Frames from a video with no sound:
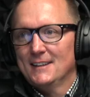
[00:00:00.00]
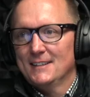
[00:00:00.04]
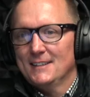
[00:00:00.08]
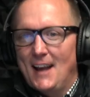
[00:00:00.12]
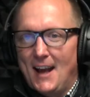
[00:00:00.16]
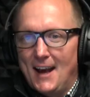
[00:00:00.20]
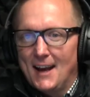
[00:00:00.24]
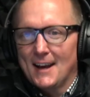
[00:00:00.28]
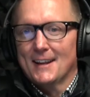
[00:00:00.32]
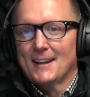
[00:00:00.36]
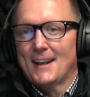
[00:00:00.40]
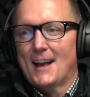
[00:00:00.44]

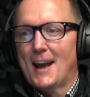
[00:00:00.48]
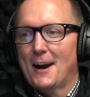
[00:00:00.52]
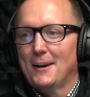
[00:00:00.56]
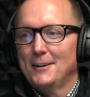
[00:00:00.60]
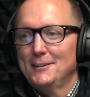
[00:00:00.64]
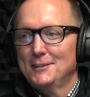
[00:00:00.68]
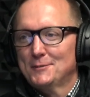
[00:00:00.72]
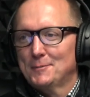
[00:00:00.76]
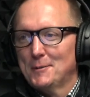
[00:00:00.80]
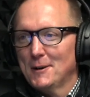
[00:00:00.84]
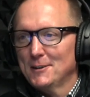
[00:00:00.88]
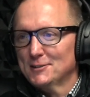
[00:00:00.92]
Yeah. Right.
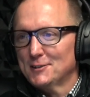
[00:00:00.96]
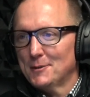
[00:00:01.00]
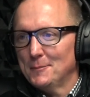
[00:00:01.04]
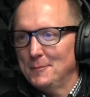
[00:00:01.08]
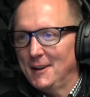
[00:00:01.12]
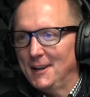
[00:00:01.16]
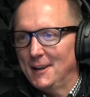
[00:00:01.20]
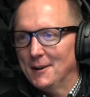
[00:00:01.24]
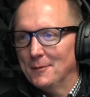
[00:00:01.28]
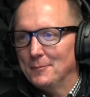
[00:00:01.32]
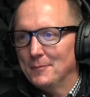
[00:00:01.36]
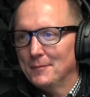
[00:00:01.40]
How are you supposed to
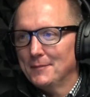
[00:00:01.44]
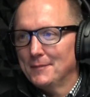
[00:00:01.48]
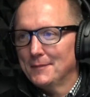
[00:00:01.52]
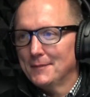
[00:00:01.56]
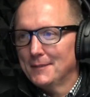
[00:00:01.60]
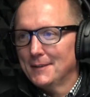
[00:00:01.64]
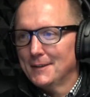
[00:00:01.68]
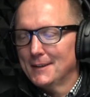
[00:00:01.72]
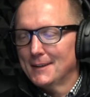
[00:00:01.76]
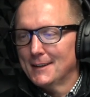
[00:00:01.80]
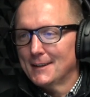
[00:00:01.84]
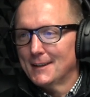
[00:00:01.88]
beat them?
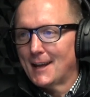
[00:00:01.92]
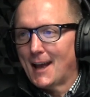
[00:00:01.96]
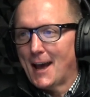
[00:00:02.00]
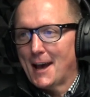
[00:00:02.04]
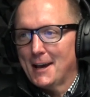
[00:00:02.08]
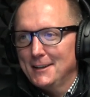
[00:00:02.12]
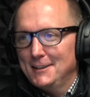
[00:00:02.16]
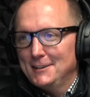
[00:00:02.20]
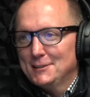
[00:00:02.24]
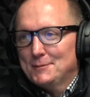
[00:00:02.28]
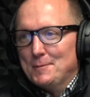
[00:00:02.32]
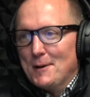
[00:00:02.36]

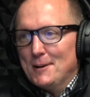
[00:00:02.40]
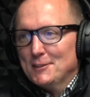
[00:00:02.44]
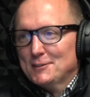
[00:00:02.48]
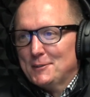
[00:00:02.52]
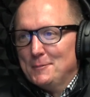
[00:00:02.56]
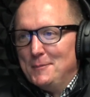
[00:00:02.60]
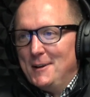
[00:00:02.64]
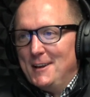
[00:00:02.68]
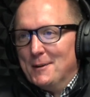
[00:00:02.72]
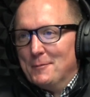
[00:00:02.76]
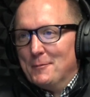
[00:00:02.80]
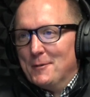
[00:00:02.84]
How are you
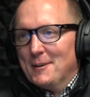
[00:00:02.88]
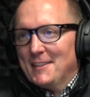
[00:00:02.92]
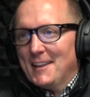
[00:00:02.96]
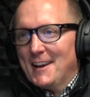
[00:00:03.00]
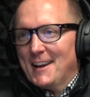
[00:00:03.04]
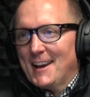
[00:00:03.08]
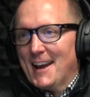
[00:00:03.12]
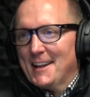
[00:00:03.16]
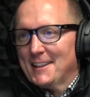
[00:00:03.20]
supposed to beat them when they